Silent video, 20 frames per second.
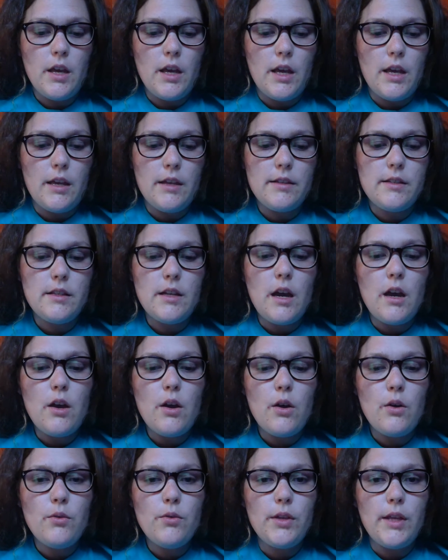is not
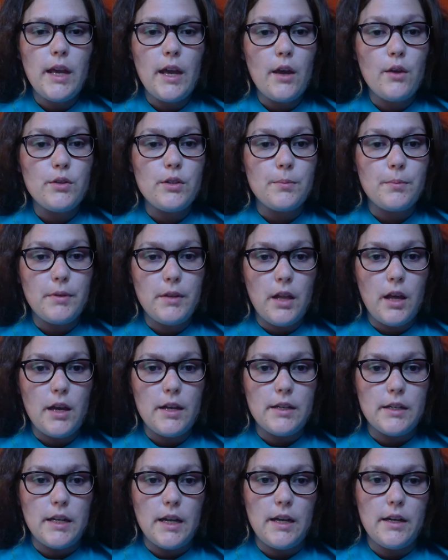only how to
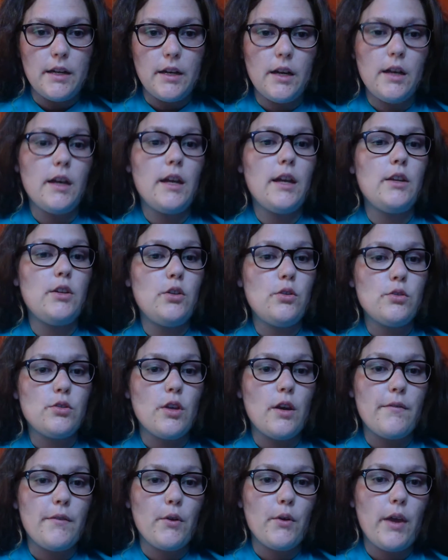plot data and use
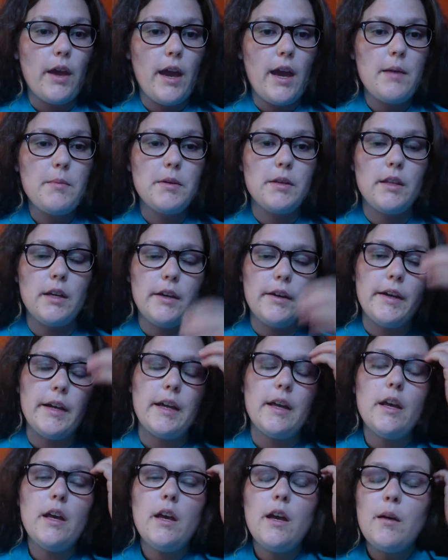that
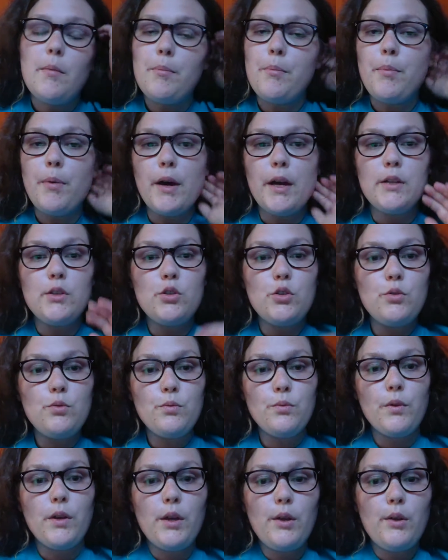vocabulary, but to
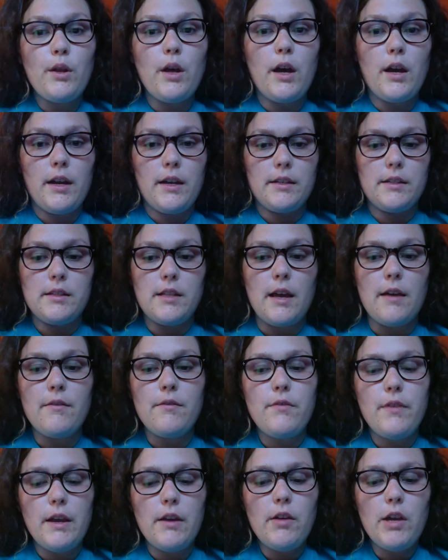realize
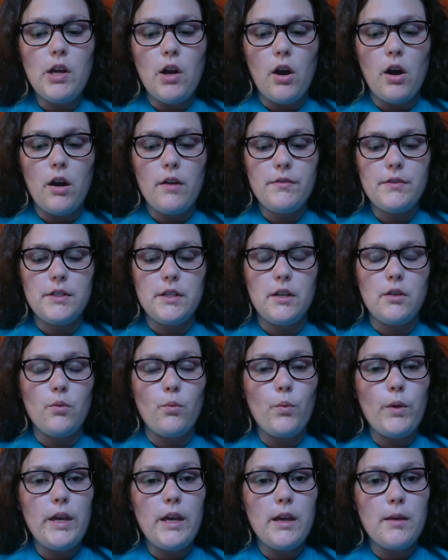that very
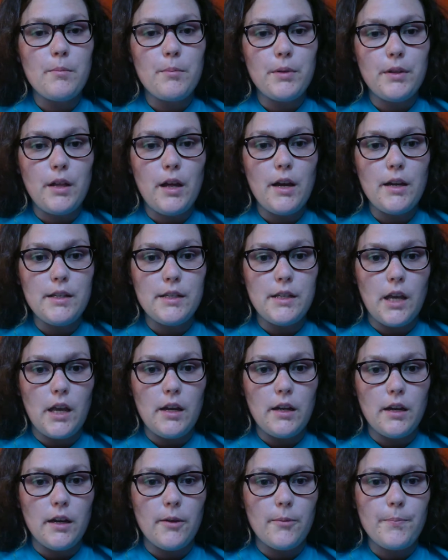often we can plot
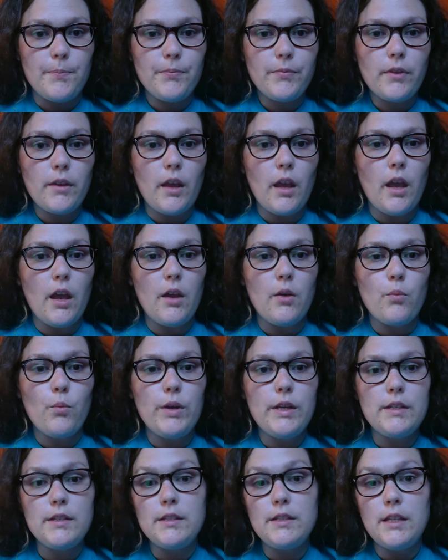data and
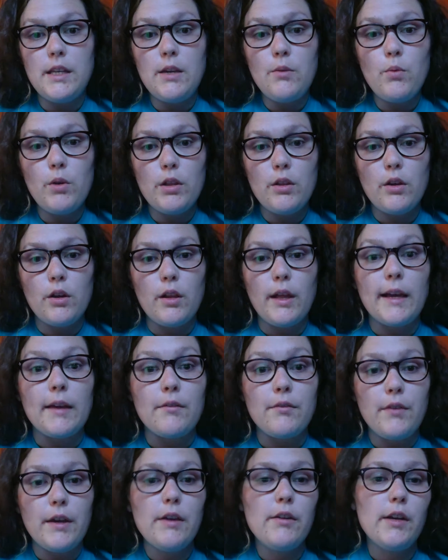we see what look
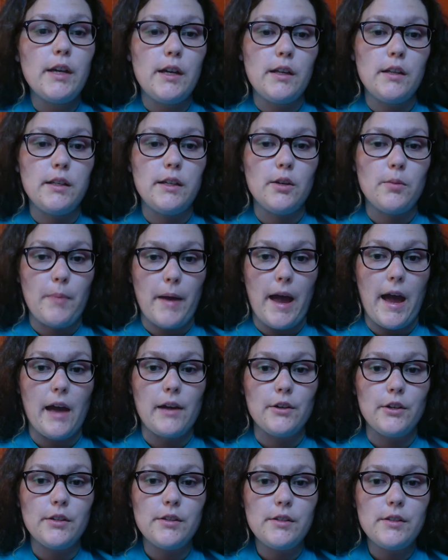like very clear
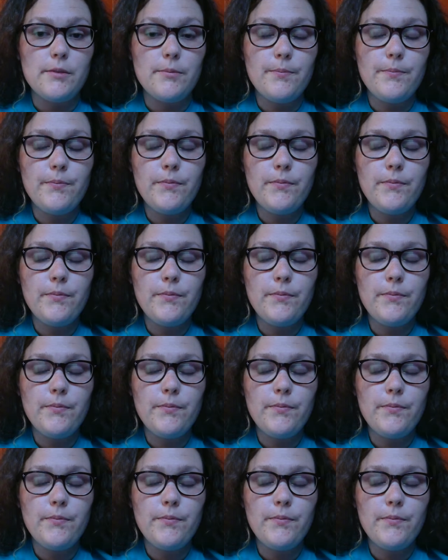patterns.